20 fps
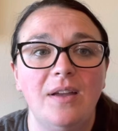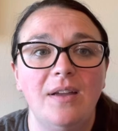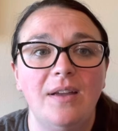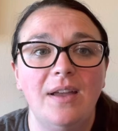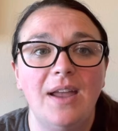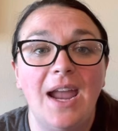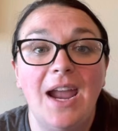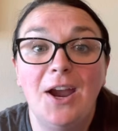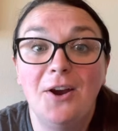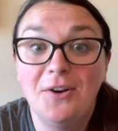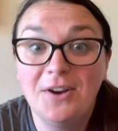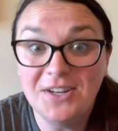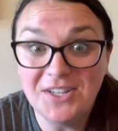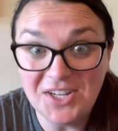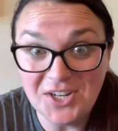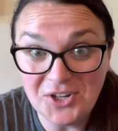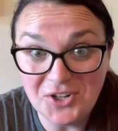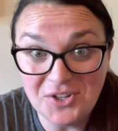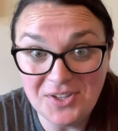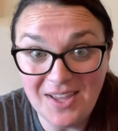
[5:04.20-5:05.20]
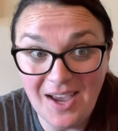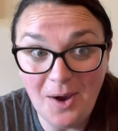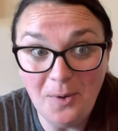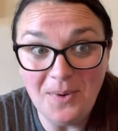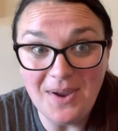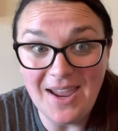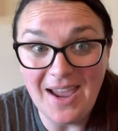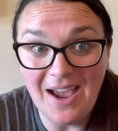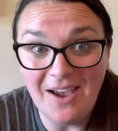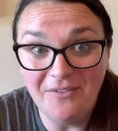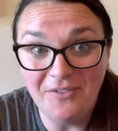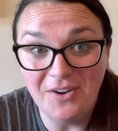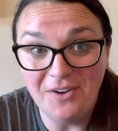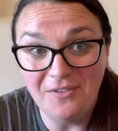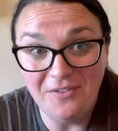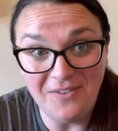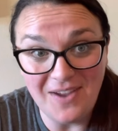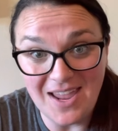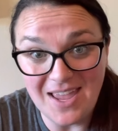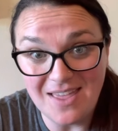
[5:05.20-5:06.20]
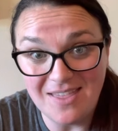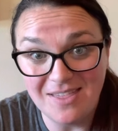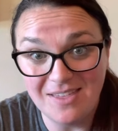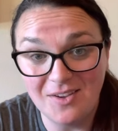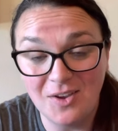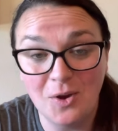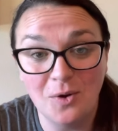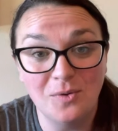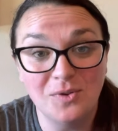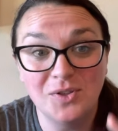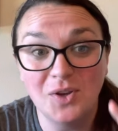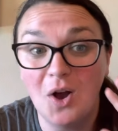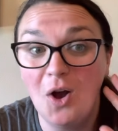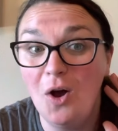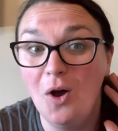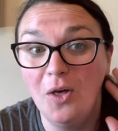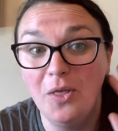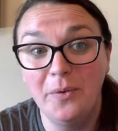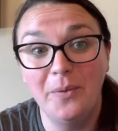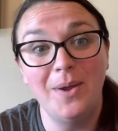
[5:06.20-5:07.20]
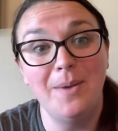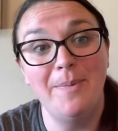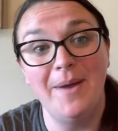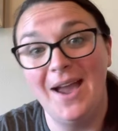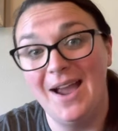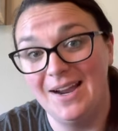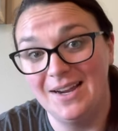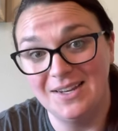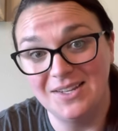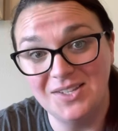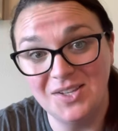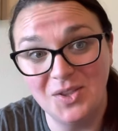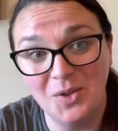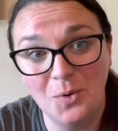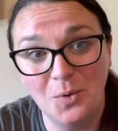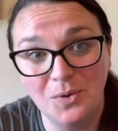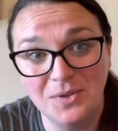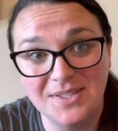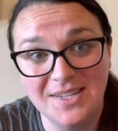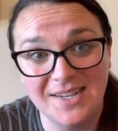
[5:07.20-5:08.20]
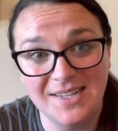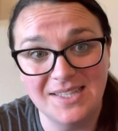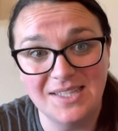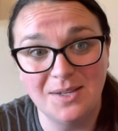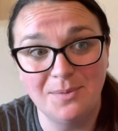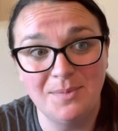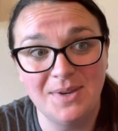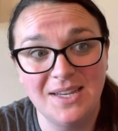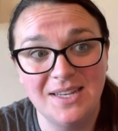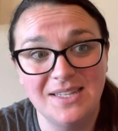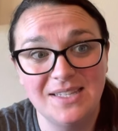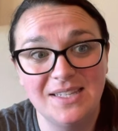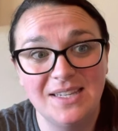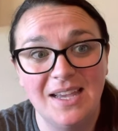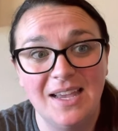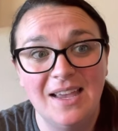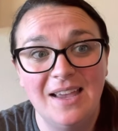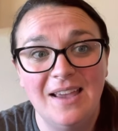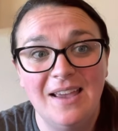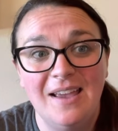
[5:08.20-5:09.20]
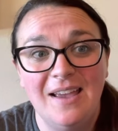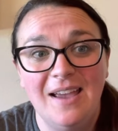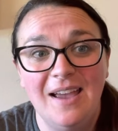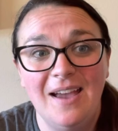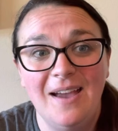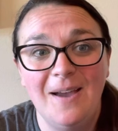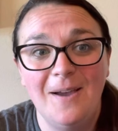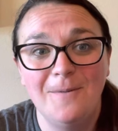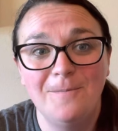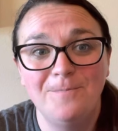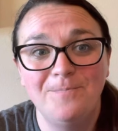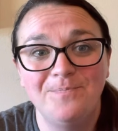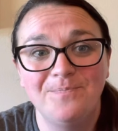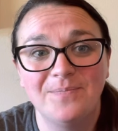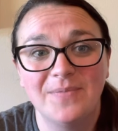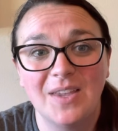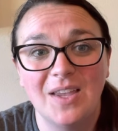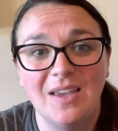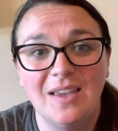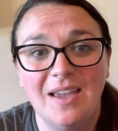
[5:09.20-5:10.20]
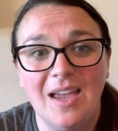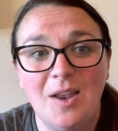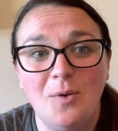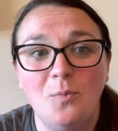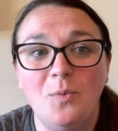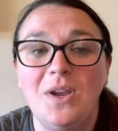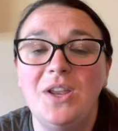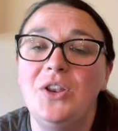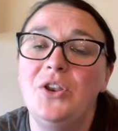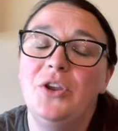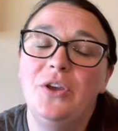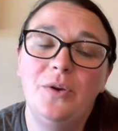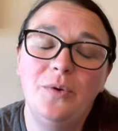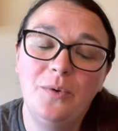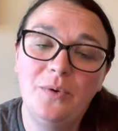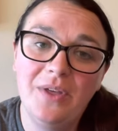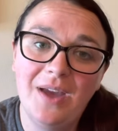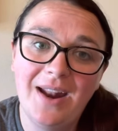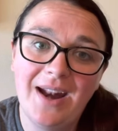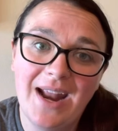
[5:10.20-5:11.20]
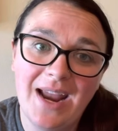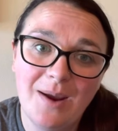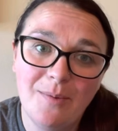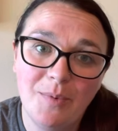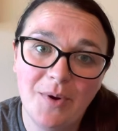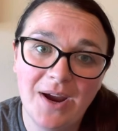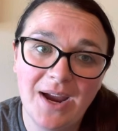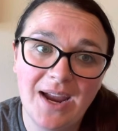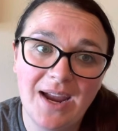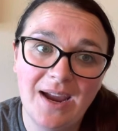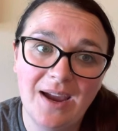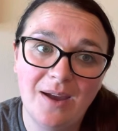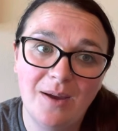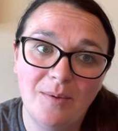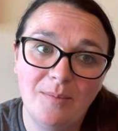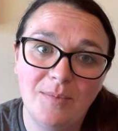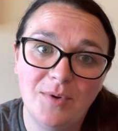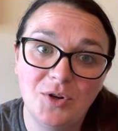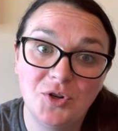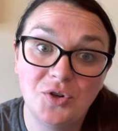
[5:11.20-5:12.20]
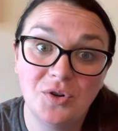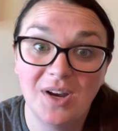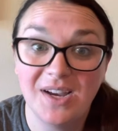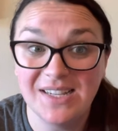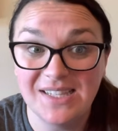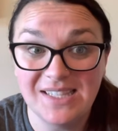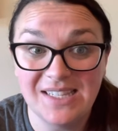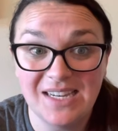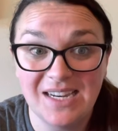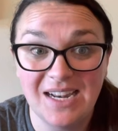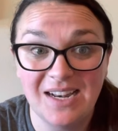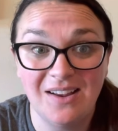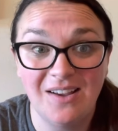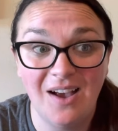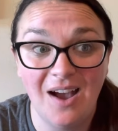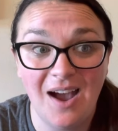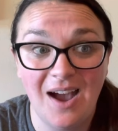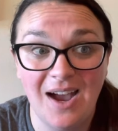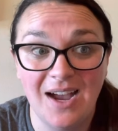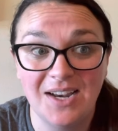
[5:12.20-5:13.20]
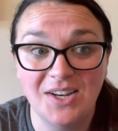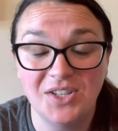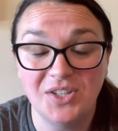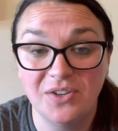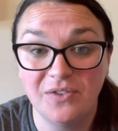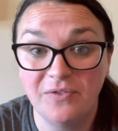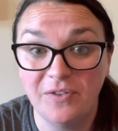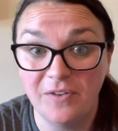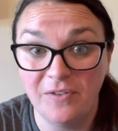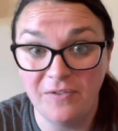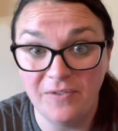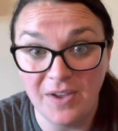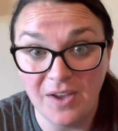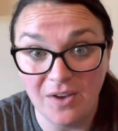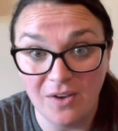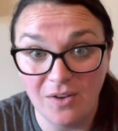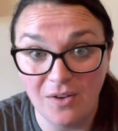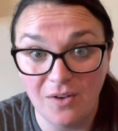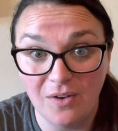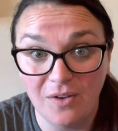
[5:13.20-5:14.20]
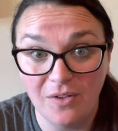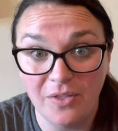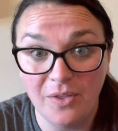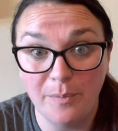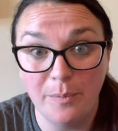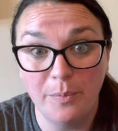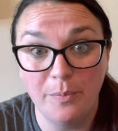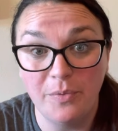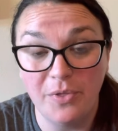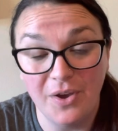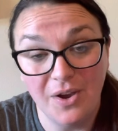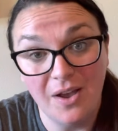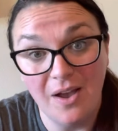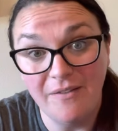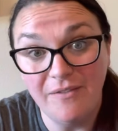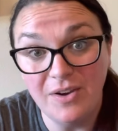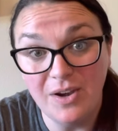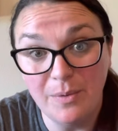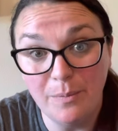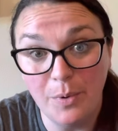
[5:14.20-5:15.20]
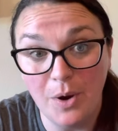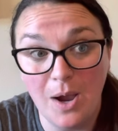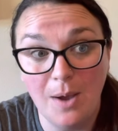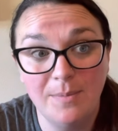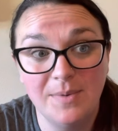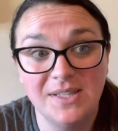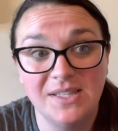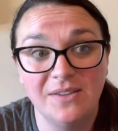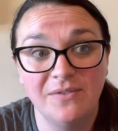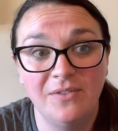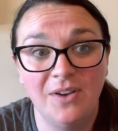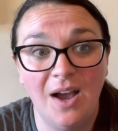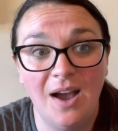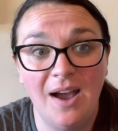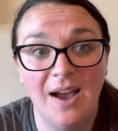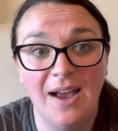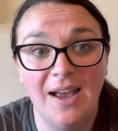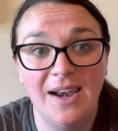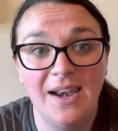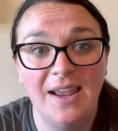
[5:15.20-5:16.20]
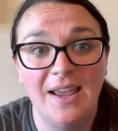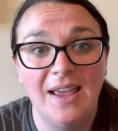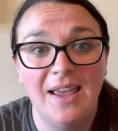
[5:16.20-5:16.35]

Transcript: heritage that we have in faith goes all the way back to the Old Testament. Um, and we knew that Abraham trusted in God to fulfill the, the covenant promise of God.